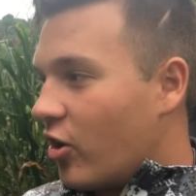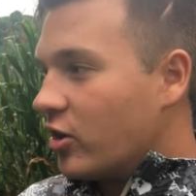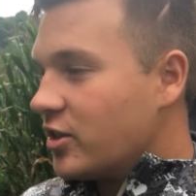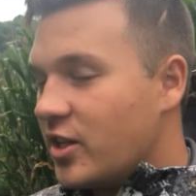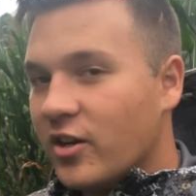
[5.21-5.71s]
a
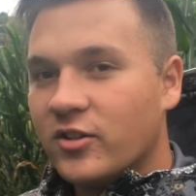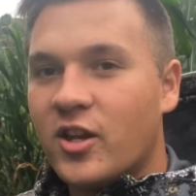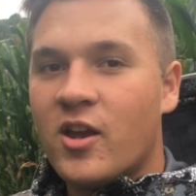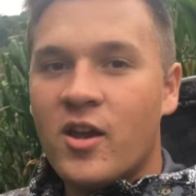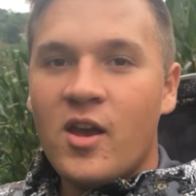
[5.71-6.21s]
herd of
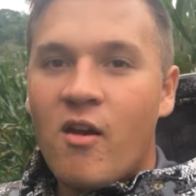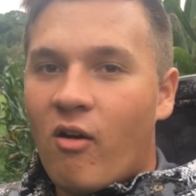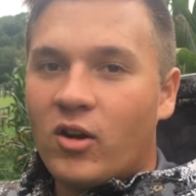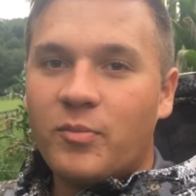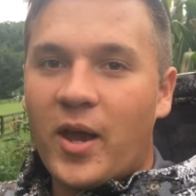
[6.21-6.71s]
steers
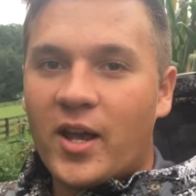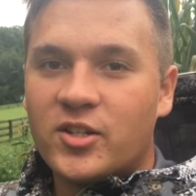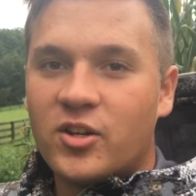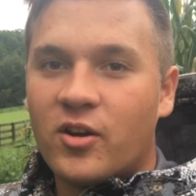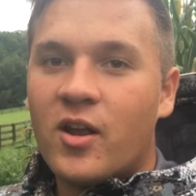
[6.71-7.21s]
on a
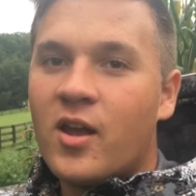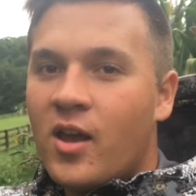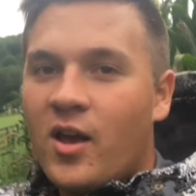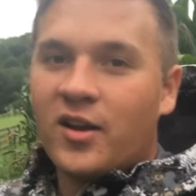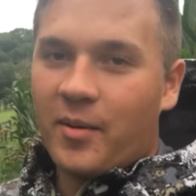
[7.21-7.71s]
pasture
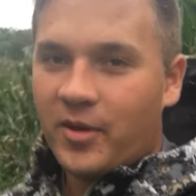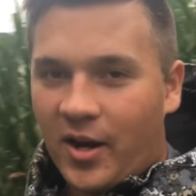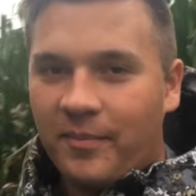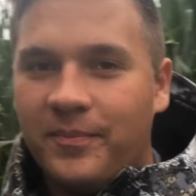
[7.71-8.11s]
coming up.